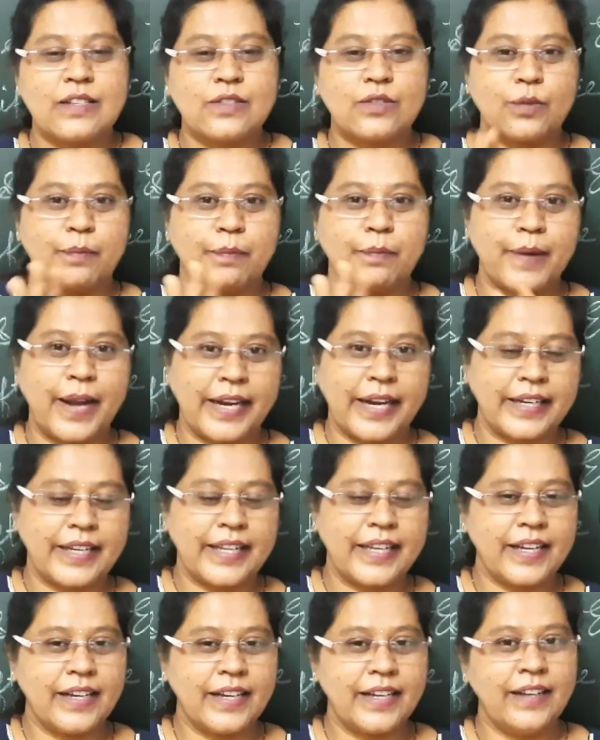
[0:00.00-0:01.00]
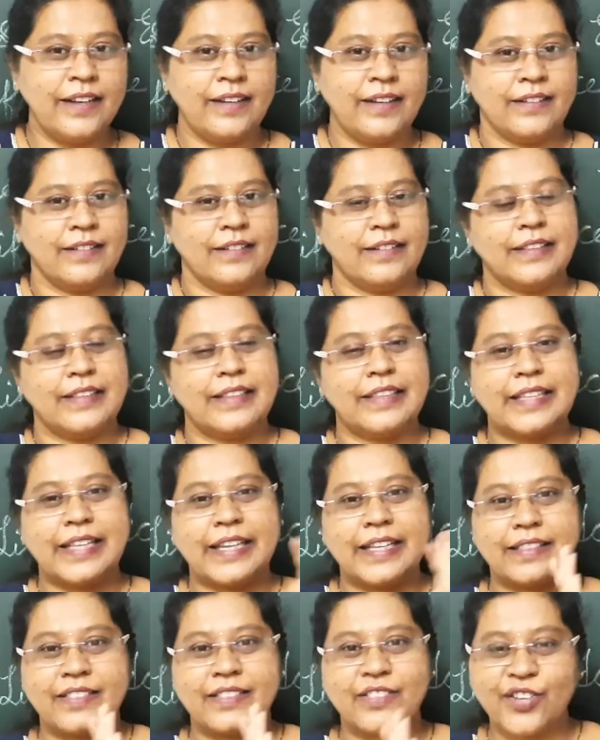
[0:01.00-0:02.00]
So practical,
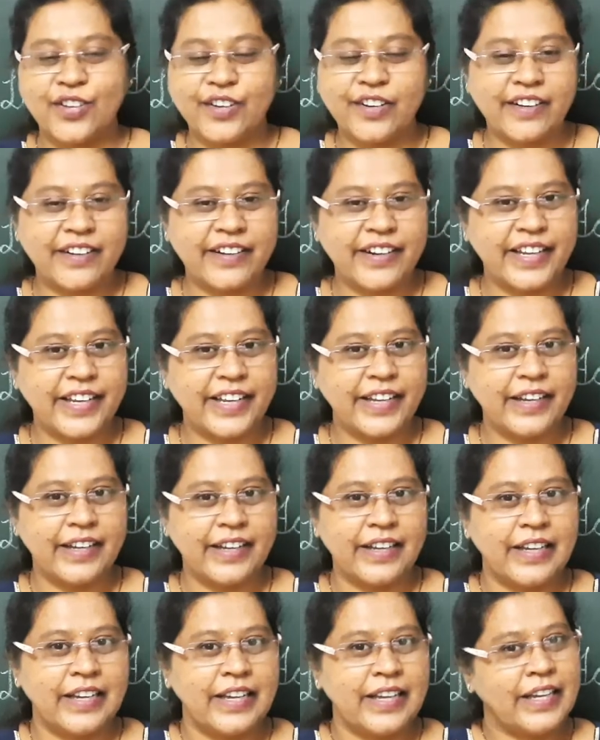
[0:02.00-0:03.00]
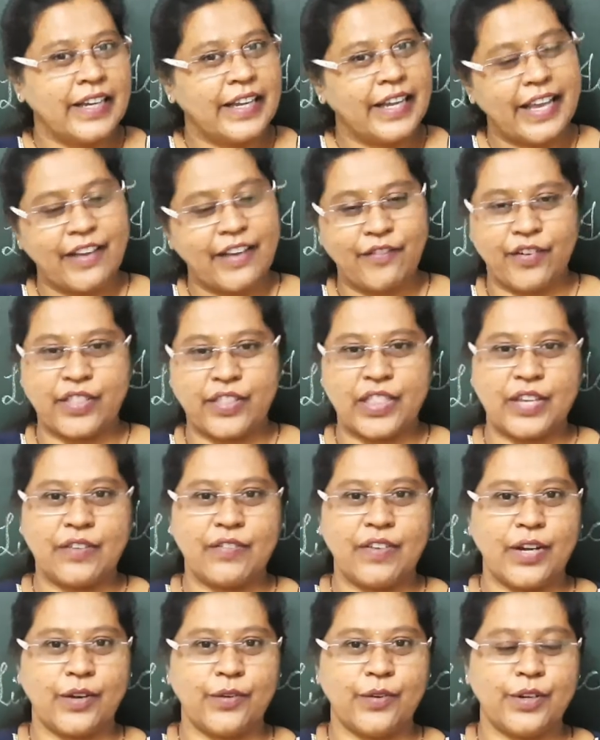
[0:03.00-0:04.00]
then theory, everything
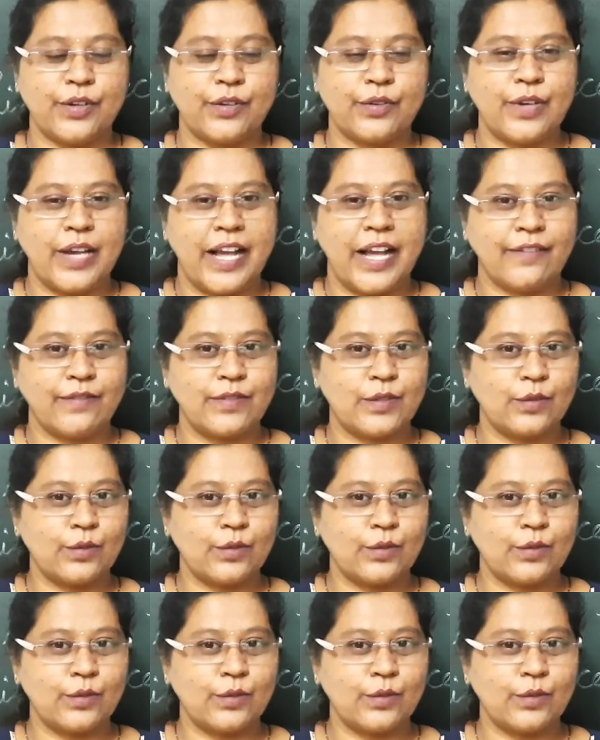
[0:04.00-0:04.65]
we are going to have.